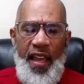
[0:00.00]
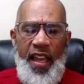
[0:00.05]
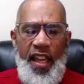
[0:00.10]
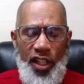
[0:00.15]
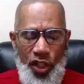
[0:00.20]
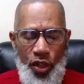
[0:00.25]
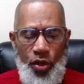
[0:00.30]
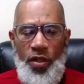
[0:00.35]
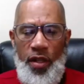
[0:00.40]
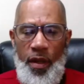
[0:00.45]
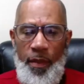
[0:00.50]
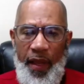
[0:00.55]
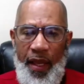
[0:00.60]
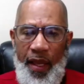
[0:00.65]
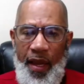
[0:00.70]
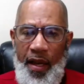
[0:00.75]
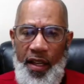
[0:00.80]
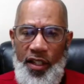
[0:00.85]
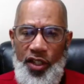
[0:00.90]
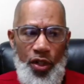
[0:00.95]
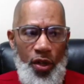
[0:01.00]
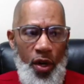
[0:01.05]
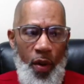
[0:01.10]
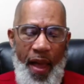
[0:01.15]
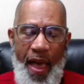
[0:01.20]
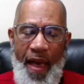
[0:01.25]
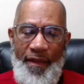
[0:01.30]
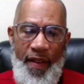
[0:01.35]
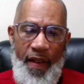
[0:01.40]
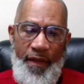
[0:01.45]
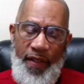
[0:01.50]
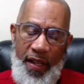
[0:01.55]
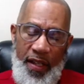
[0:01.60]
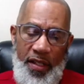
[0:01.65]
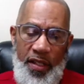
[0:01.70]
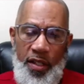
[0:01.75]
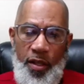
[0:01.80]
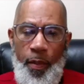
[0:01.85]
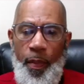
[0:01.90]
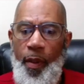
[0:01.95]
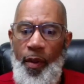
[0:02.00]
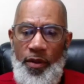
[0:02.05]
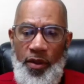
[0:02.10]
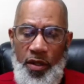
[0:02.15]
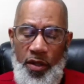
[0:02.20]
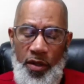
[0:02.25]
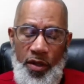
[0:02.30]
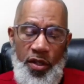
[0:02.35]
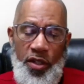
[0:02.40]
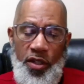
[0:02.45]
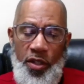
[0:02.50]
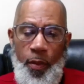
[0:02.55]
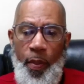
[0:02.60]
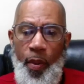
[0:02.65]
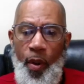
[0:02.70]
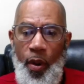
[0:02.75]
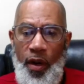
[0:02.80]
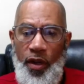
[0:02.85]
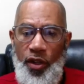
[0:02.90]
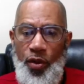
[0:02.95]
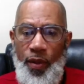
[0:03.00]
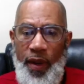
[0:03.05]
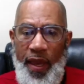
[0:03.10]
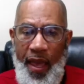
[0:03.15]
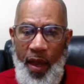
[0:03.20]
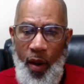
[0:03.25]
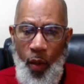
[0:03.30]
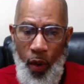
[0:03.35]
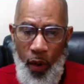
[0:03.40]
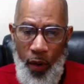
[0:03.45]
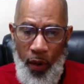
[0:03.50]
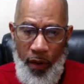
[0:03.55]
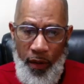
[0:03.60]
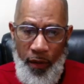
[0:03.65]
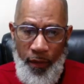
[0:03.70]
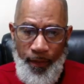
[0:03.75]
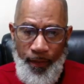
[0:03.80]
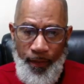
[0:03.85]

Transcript: it's usually because you don't have evidence to support you can't work.